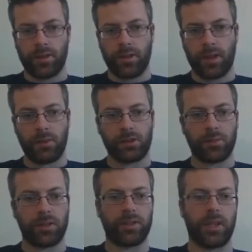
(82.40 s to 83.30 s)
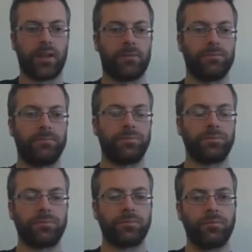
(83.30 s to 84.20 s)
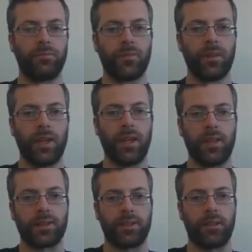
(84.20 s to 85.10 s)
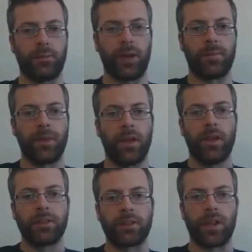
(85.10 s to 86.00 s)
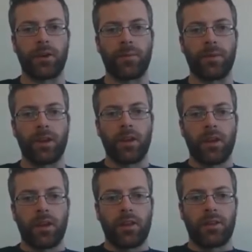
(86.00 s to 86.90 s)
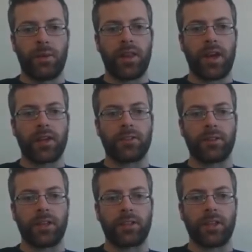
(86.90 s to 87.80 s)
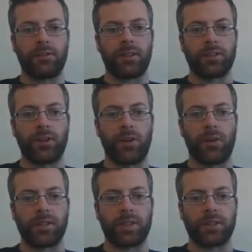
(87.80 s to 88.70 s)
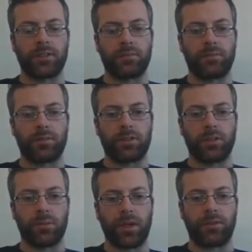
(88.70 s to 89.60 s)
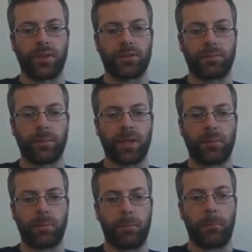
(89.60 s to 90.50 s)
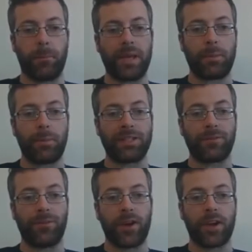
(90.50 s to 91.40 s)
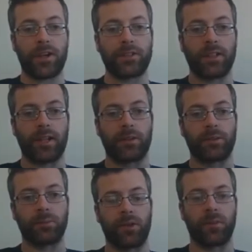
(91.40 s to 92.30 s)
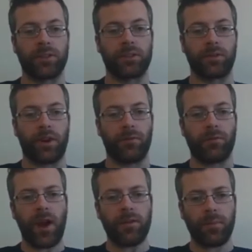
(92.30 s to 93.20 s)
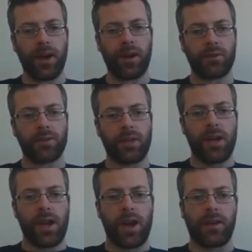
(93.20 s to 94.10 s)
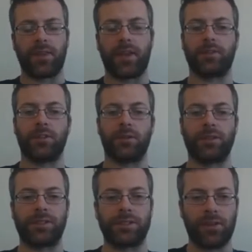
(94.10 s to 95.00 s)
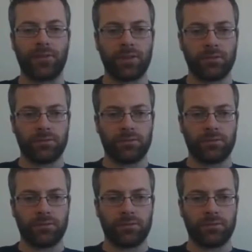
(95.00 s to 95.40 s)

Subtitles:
How much money's here in this little bit? So the way that I do this generally is always I just do the big bits first, and then add the smaller bits. So we've got £5. Add that 2 is 7.